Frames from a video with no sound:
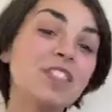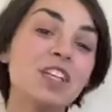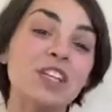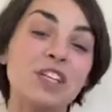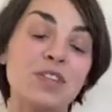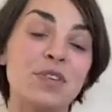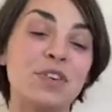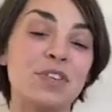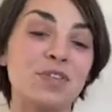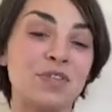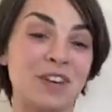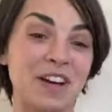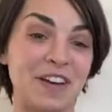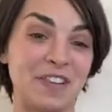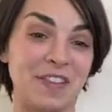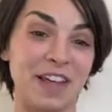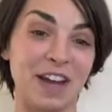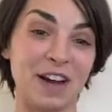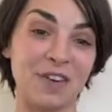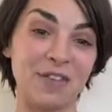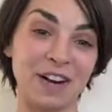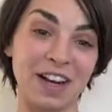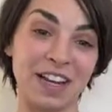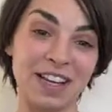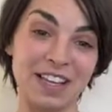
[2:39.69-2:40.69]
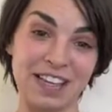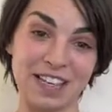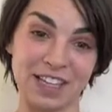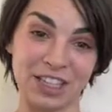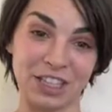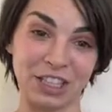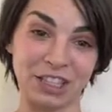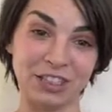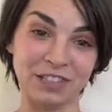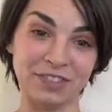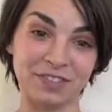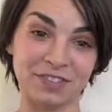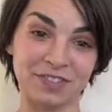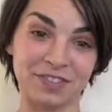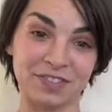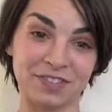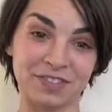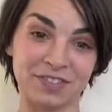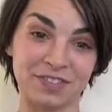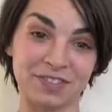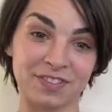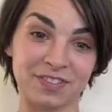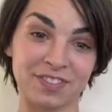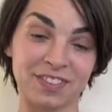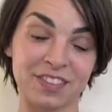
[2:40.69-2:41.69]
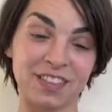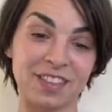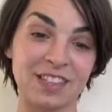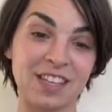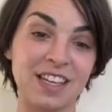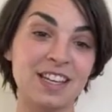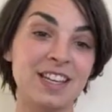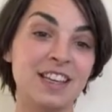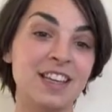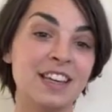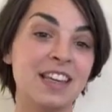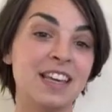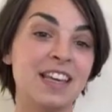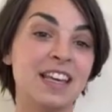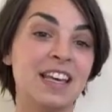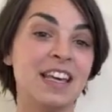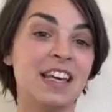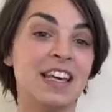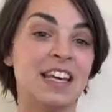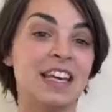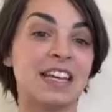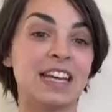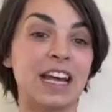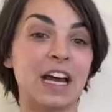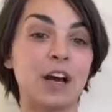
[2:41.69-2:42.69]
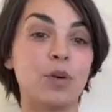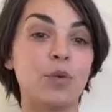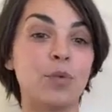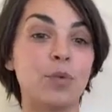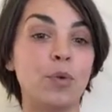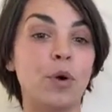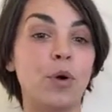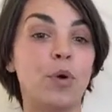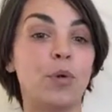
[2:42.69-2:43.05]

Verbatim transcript: You can find that right here. Now,